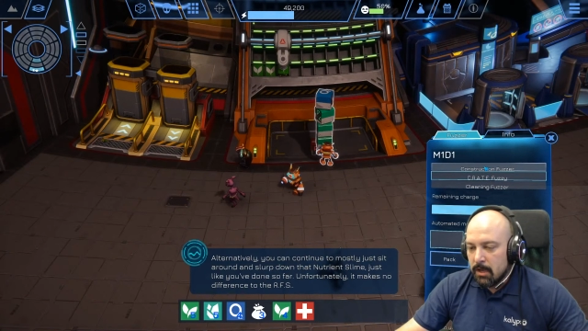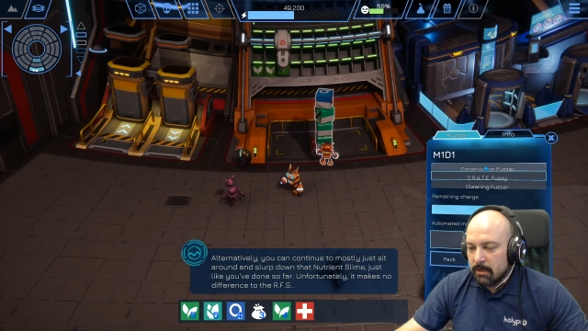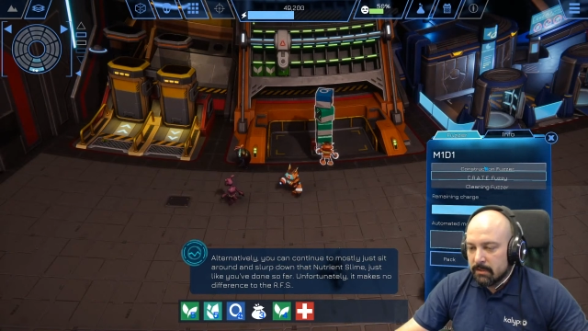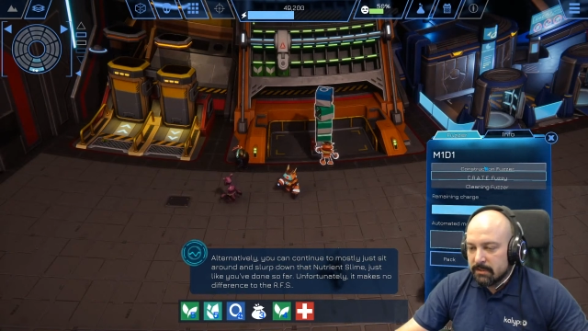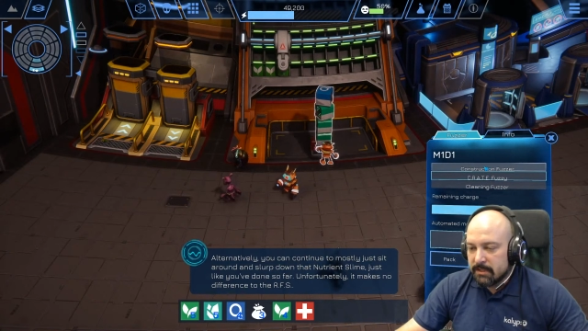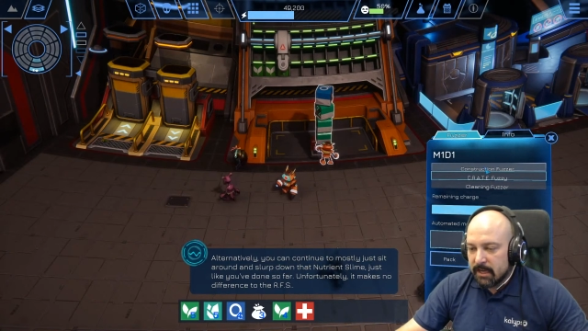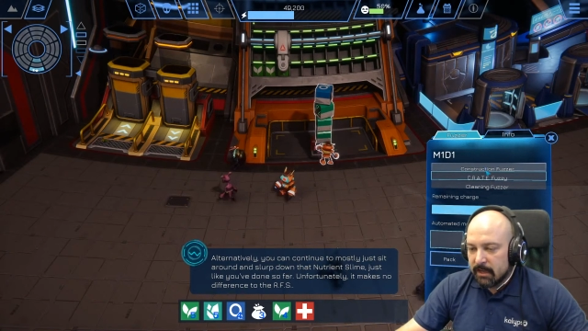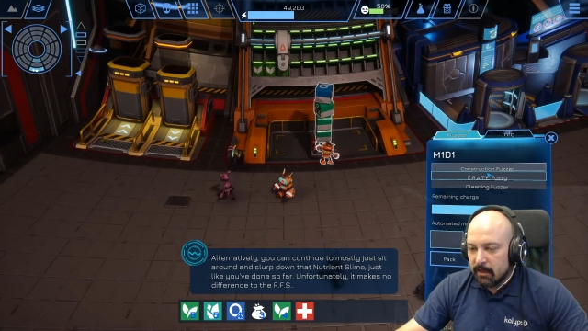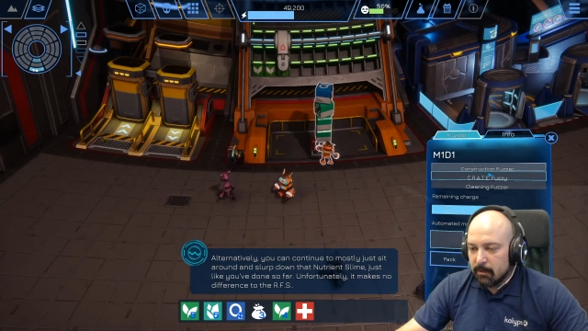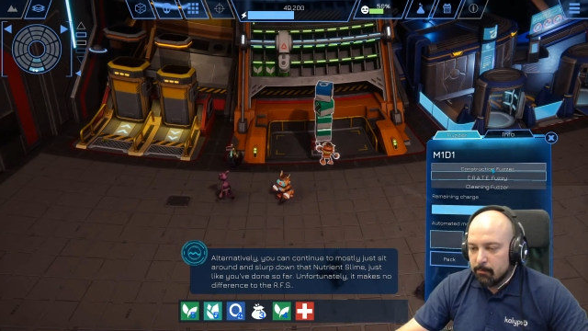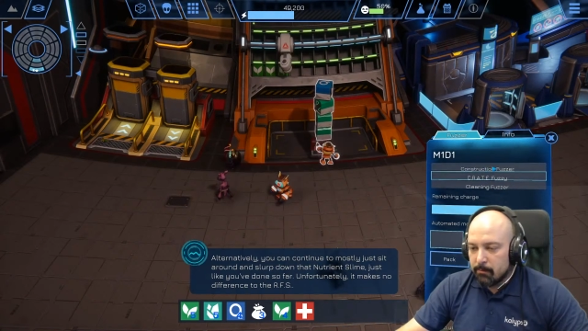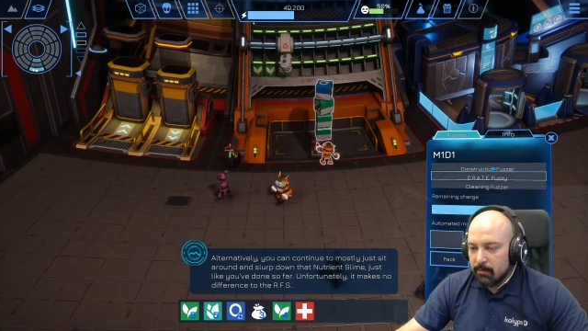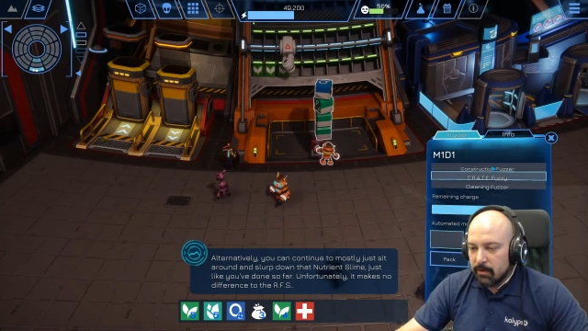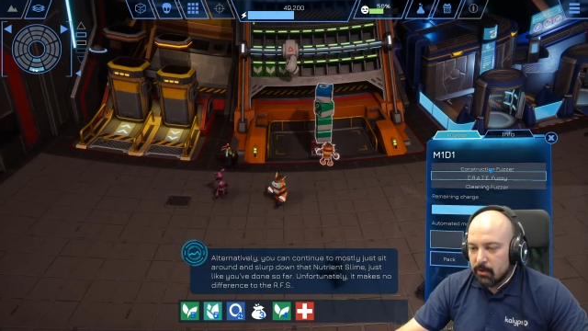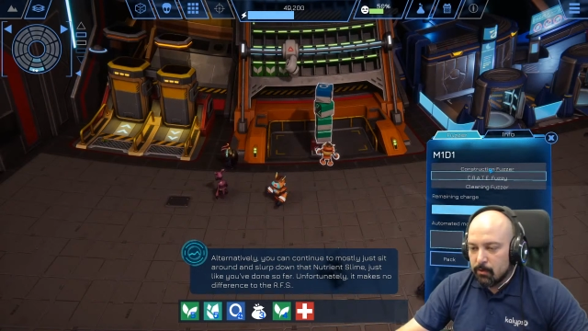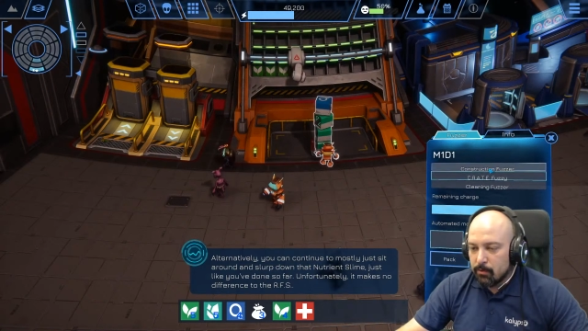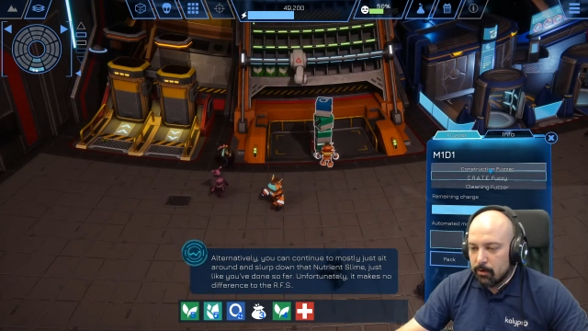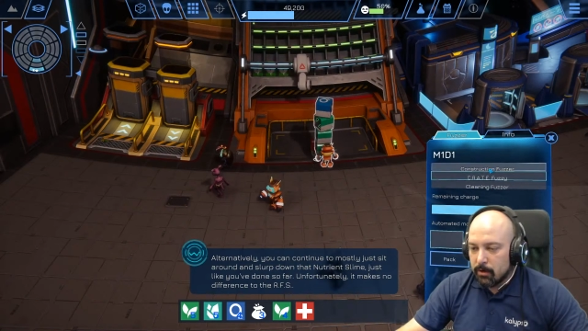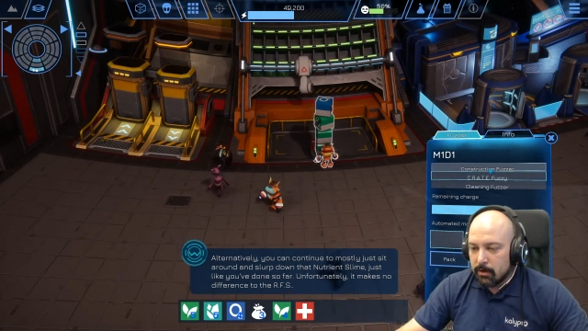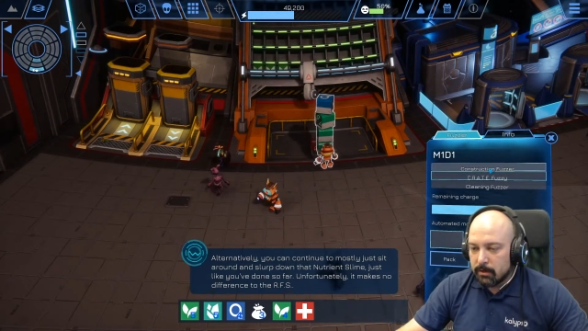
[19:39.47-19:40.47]
tell him
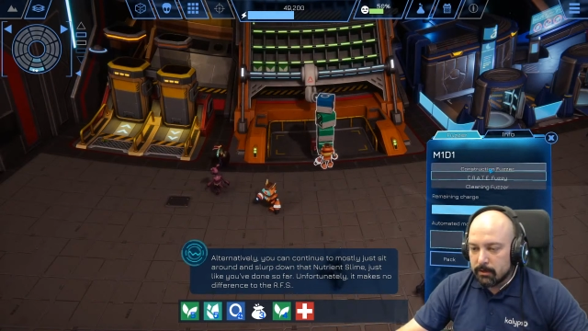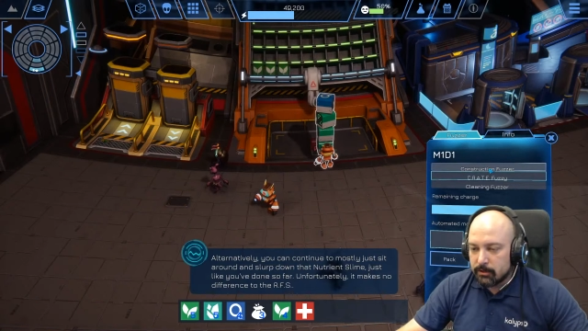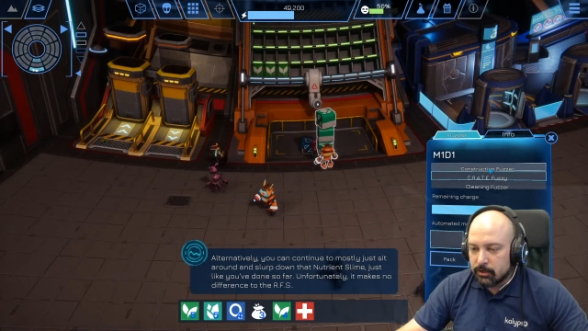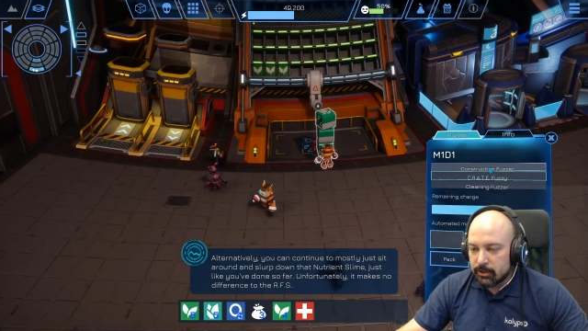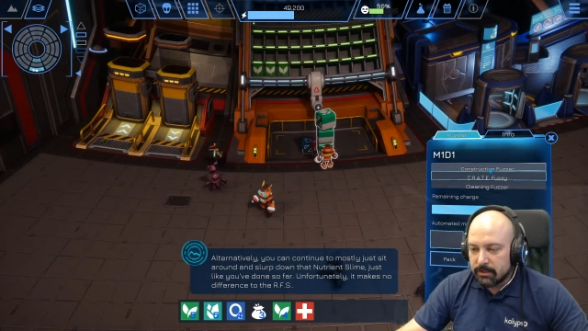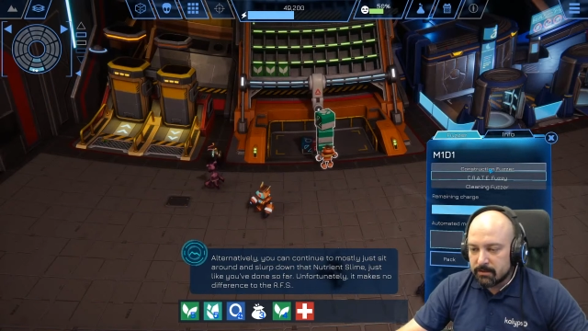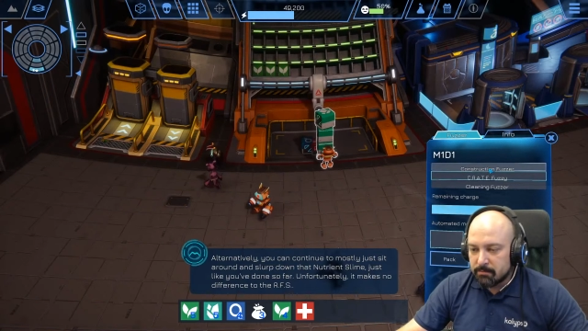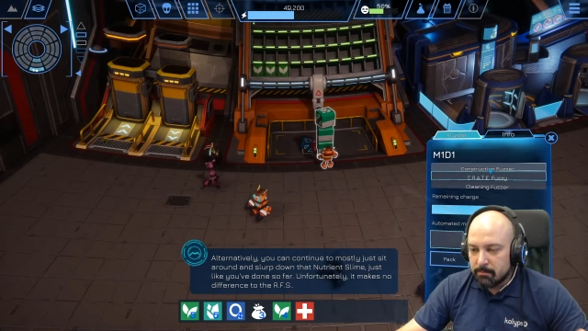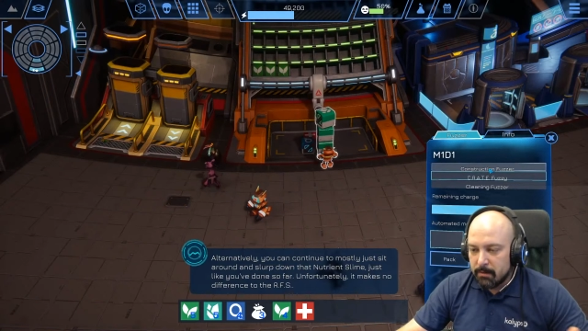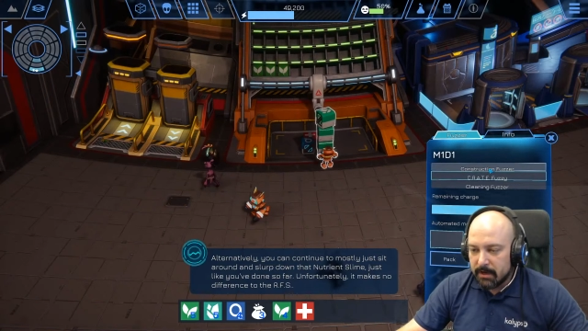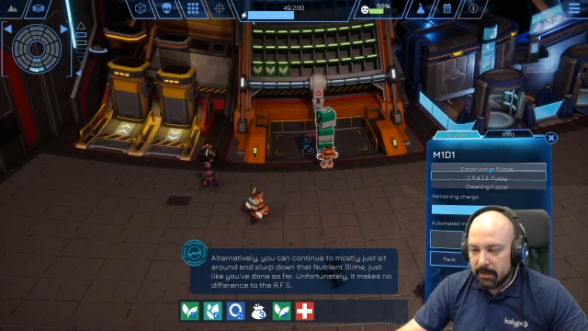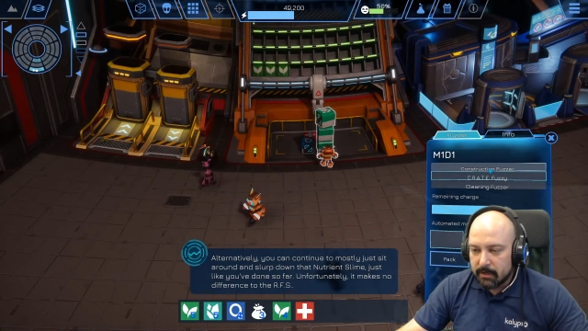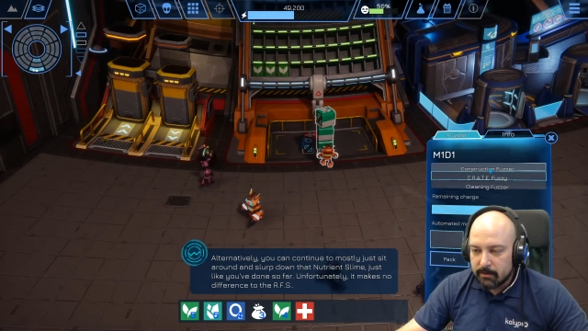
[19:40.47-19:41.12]
you are just my